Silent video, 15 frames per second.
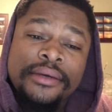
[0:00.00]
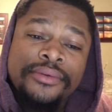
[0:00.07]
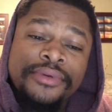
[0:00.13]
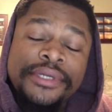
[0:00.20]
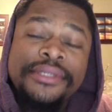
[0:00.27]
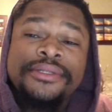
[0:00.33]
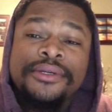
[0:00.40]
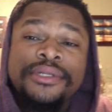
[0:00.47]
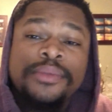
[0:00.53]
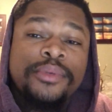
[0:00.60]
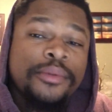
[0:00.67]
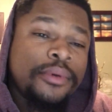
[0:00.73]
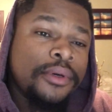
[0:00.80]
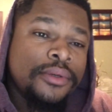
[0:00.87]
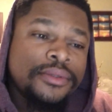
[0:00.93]
research
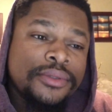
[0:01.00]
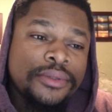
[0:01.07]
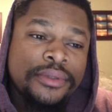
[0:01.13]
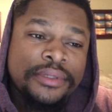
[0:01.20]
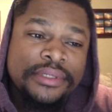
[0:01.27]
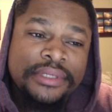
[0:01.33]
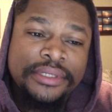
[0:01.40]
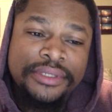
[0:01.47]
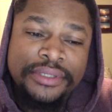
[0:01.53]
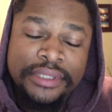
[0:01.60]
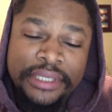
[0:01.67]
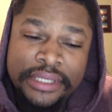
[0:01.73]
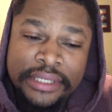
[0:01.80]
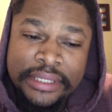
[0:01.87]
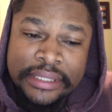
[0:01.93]
proposal and
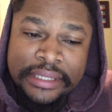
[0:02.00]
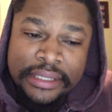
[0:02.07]
essentially